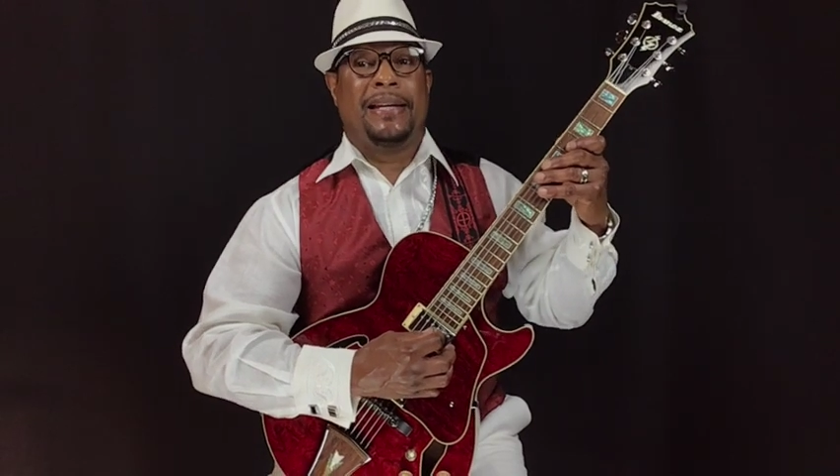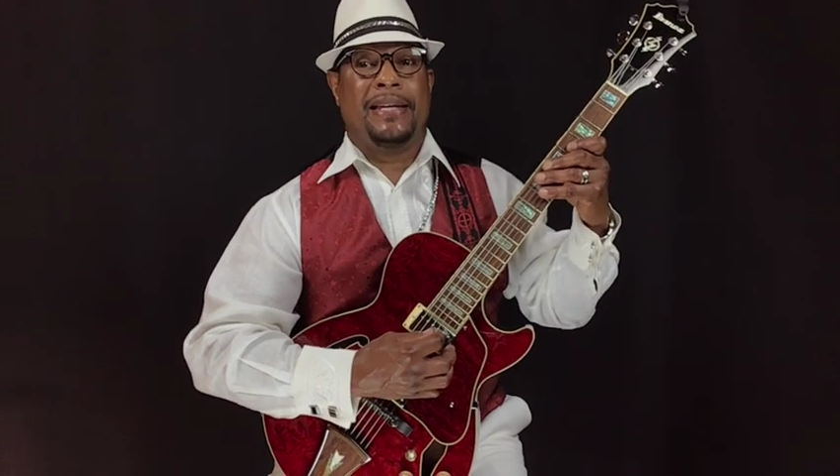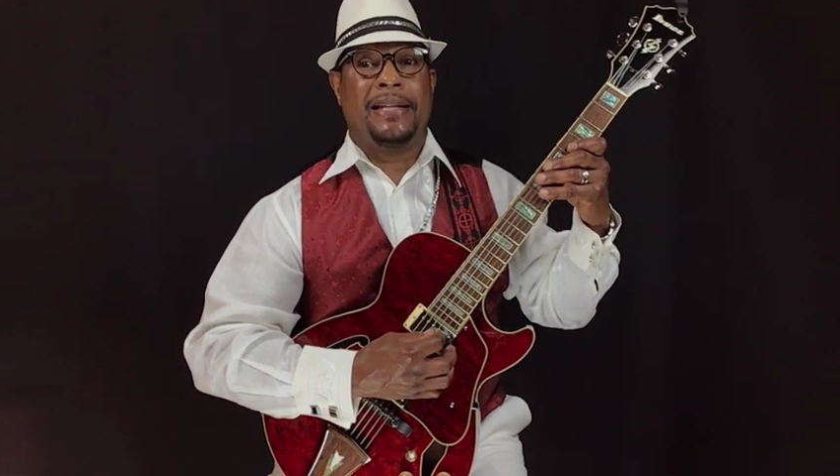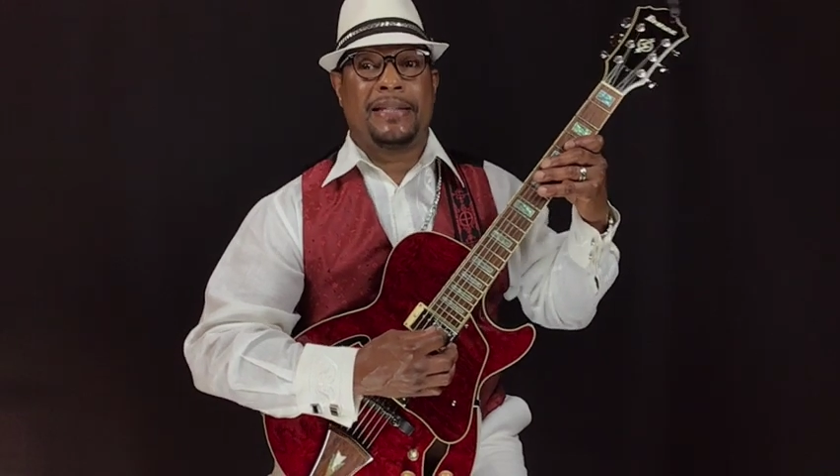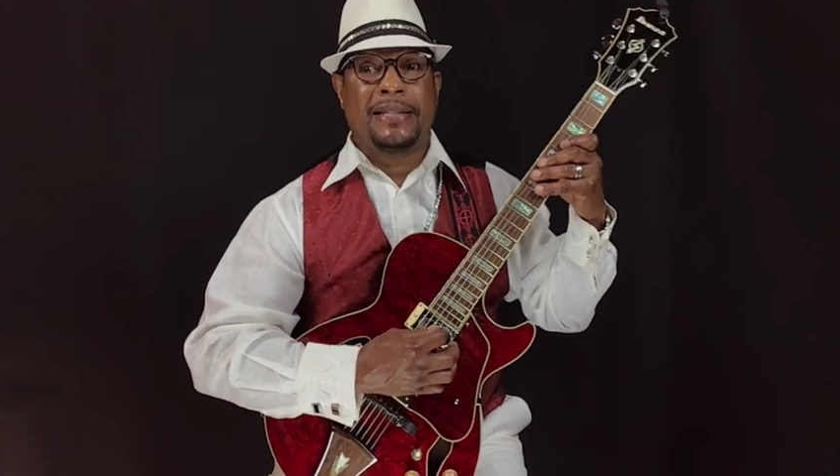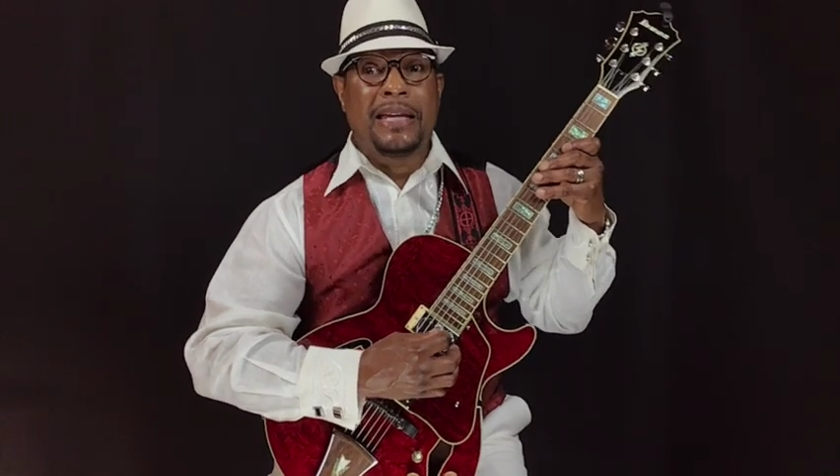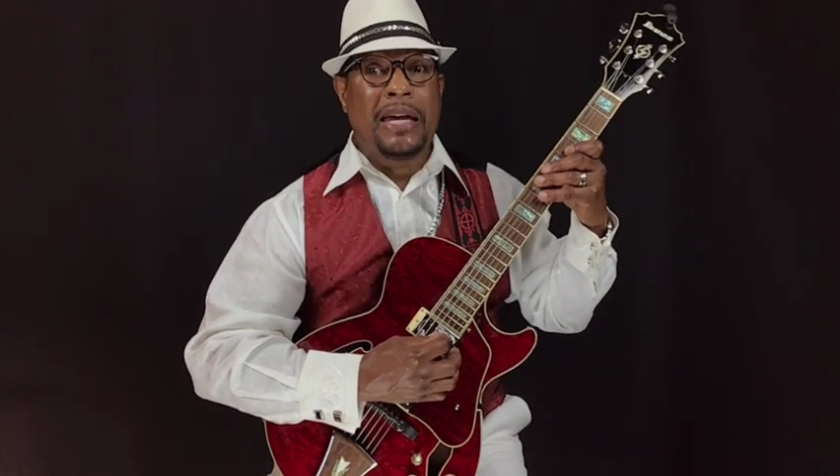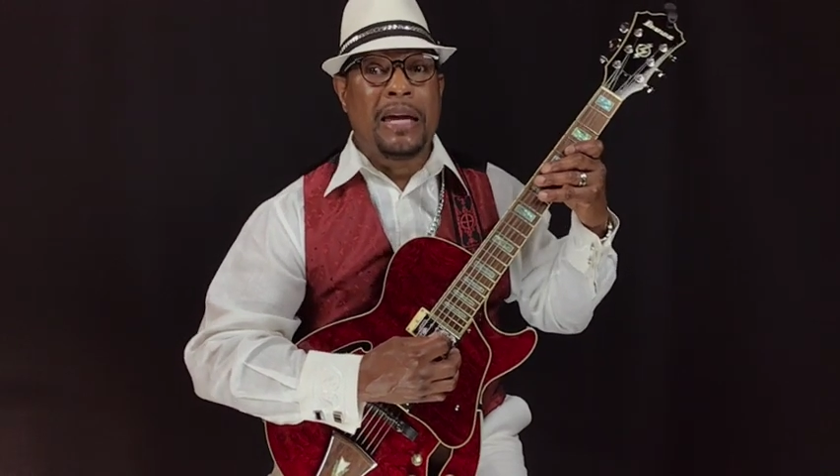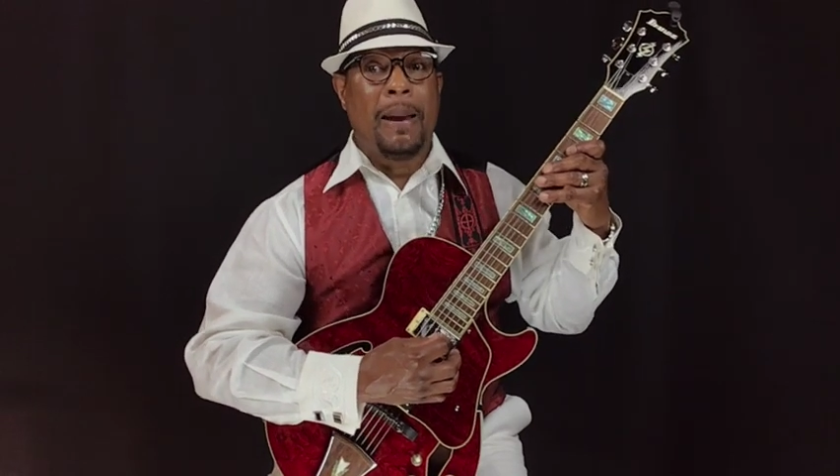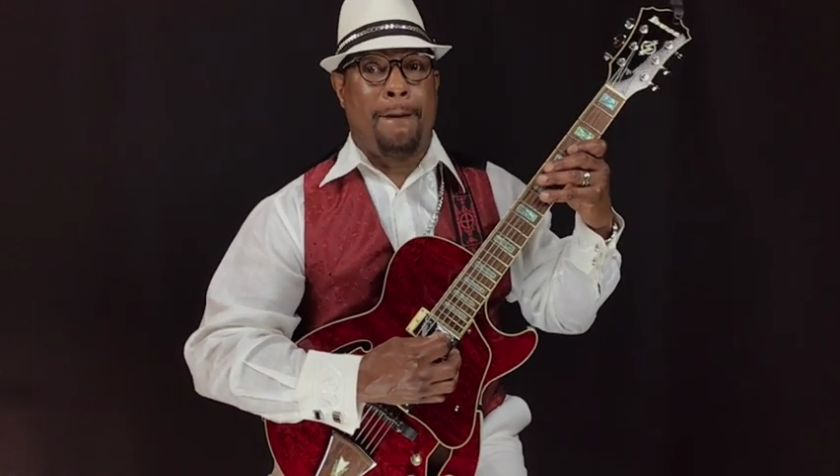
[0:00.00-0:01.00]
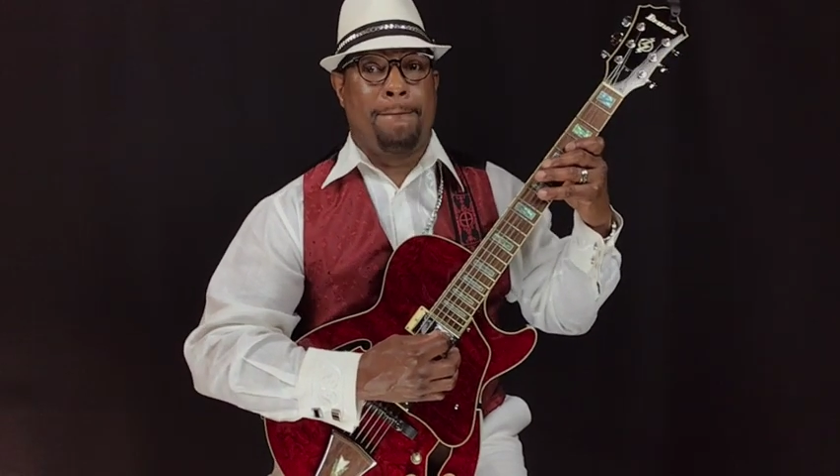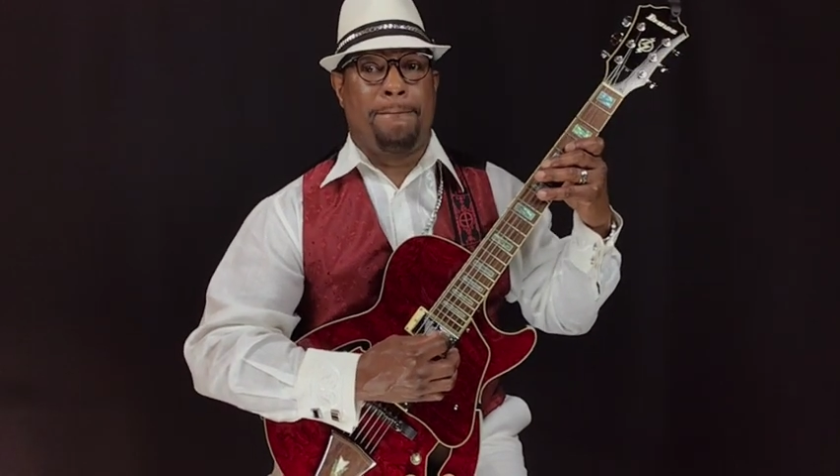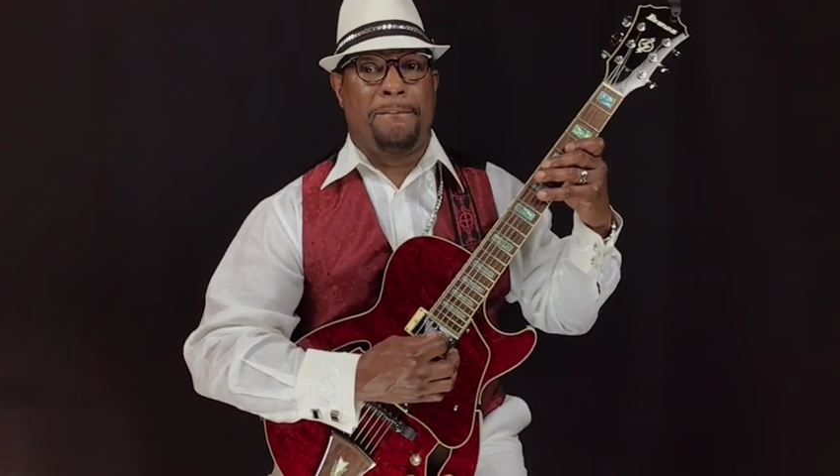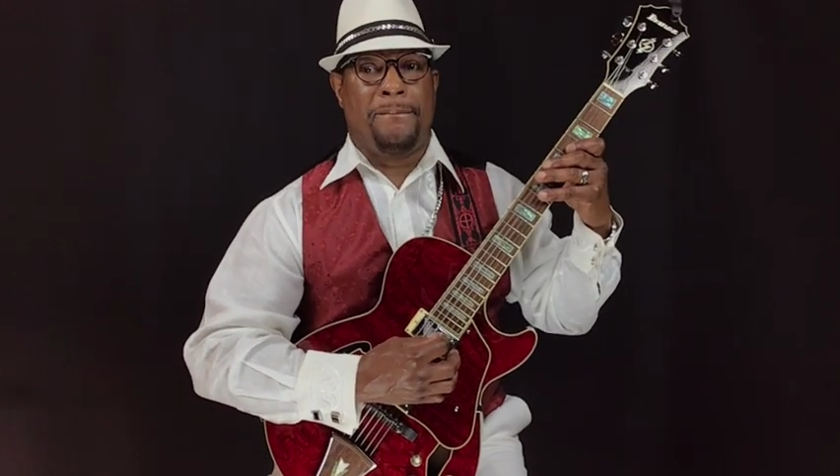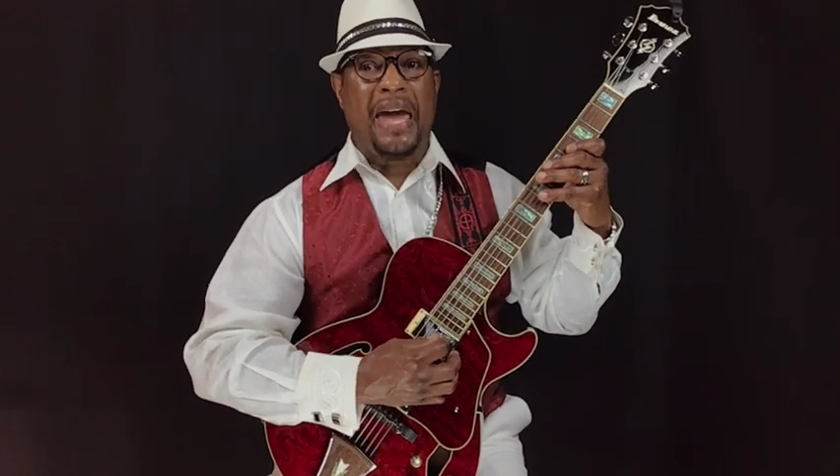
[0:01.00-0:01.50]
the C
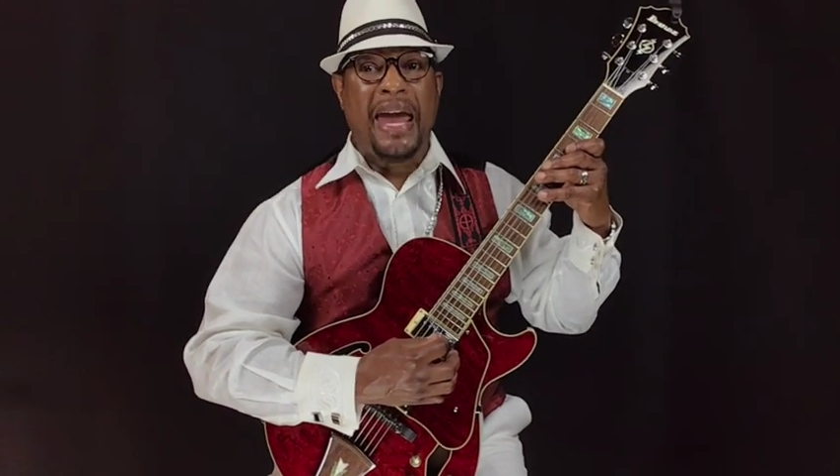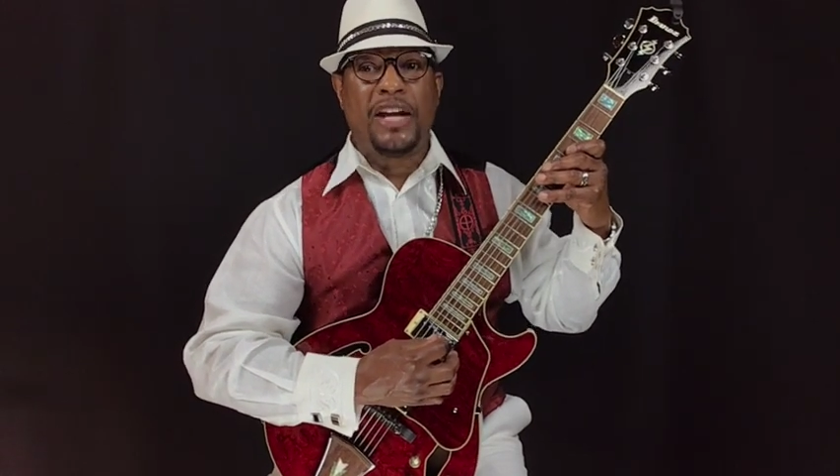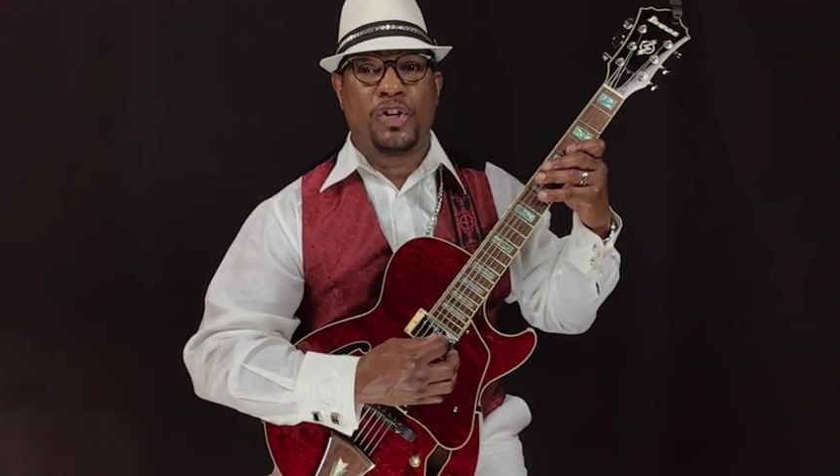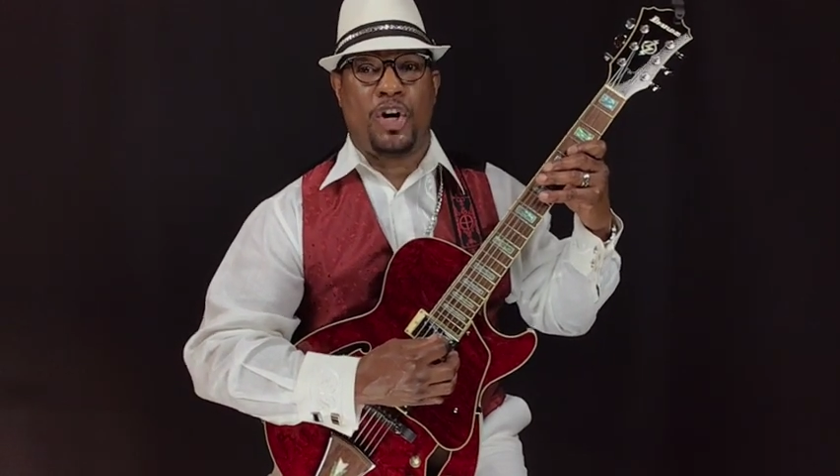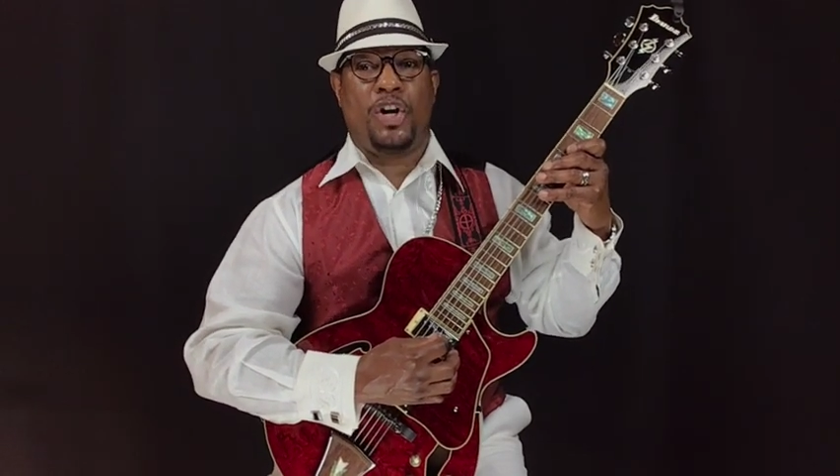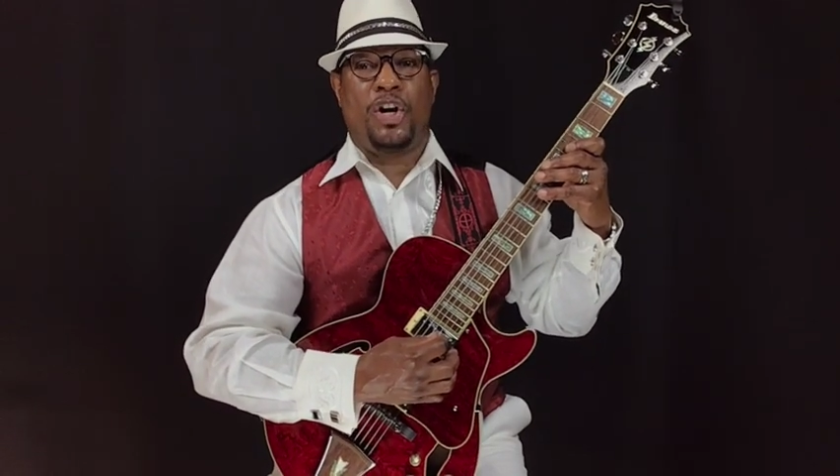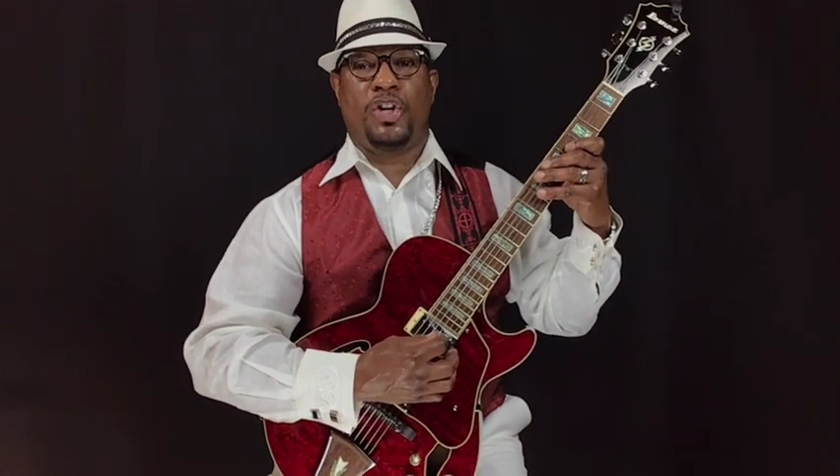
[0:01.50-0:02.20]
major